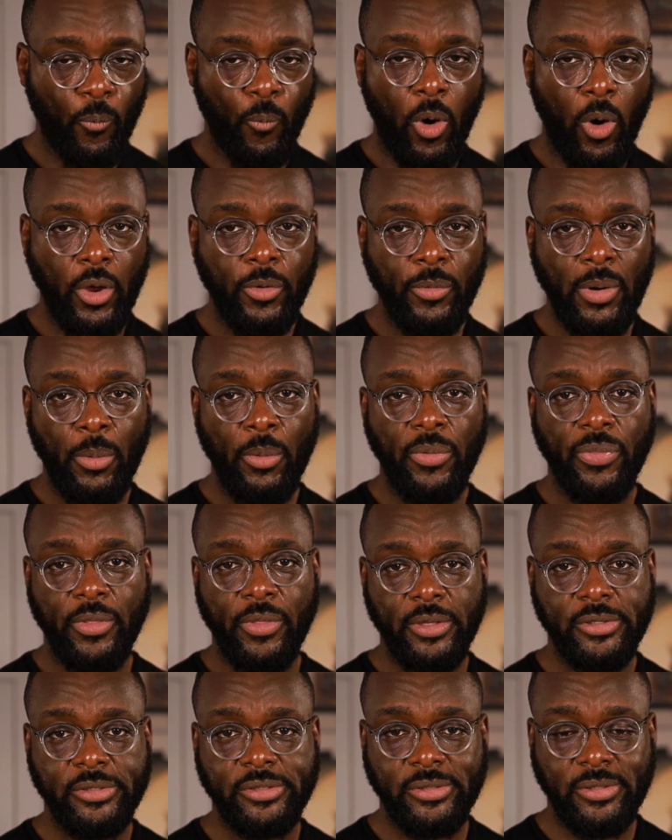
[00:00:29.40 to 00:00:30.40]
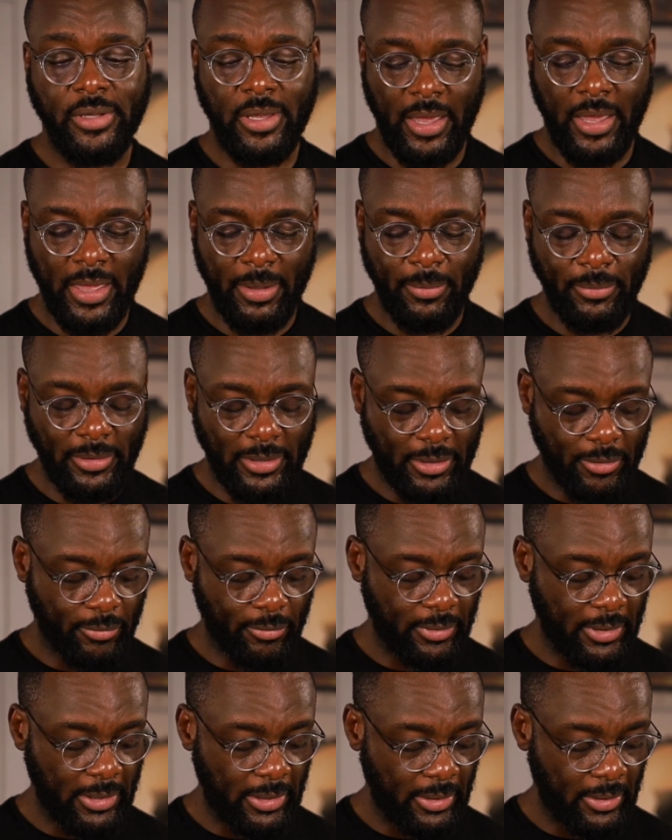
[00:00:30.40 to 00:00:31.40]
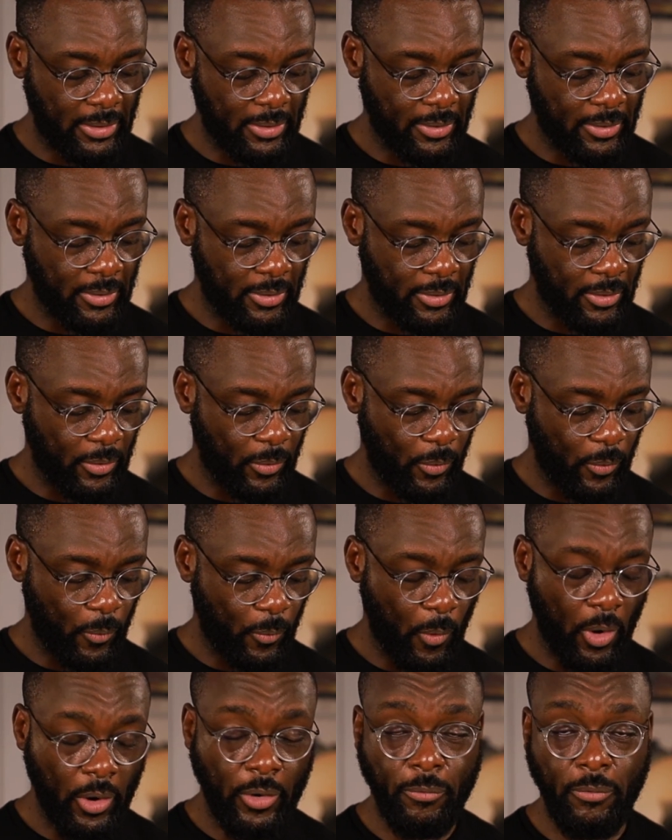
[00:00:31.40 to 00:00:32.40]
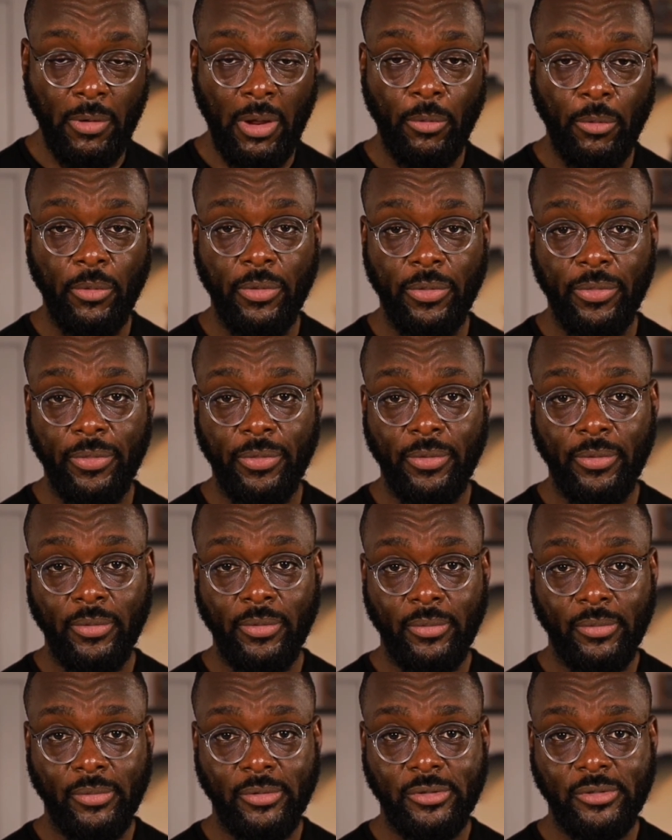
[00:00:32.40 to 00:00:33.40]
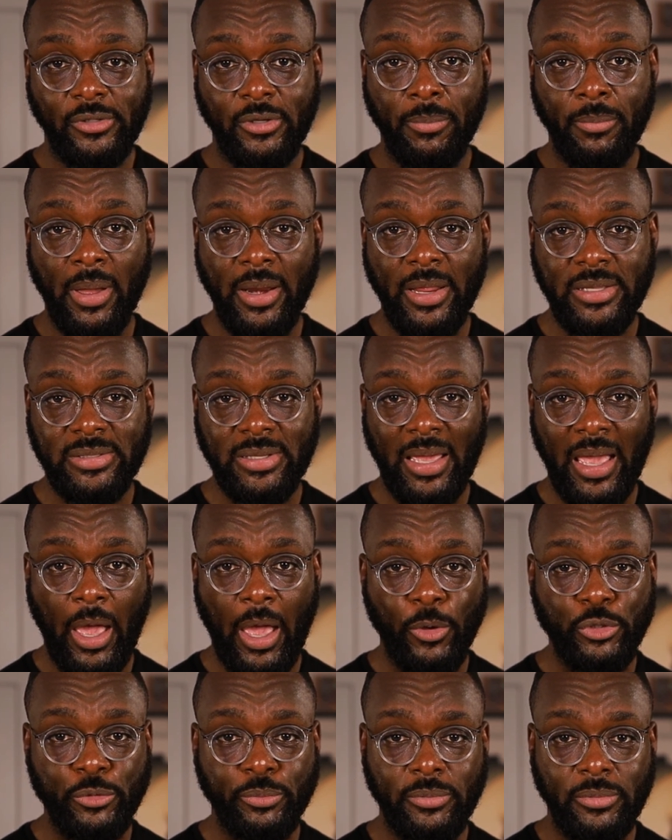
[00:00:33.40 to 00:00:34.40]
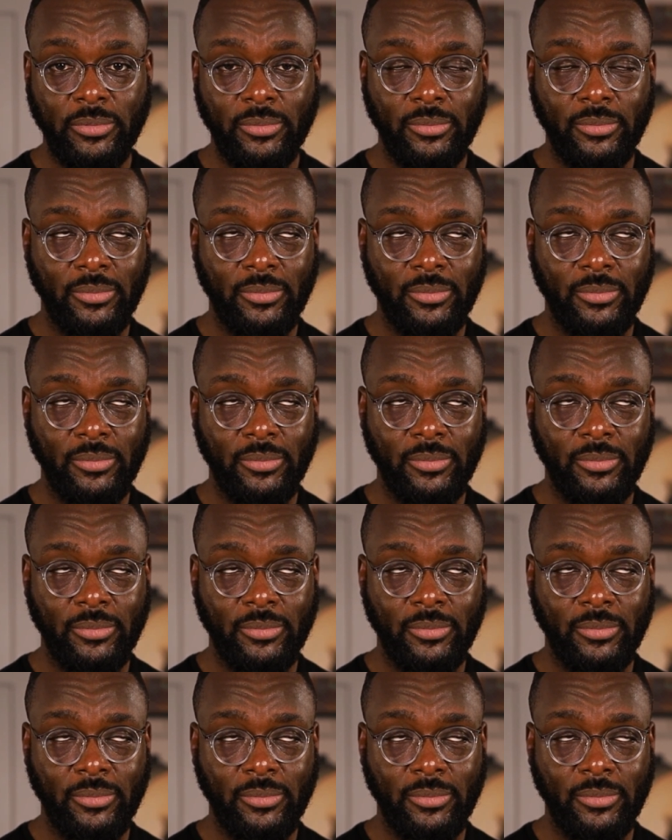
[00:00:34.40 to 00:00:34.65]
Walking around with this, I am literally walking around with somebody's house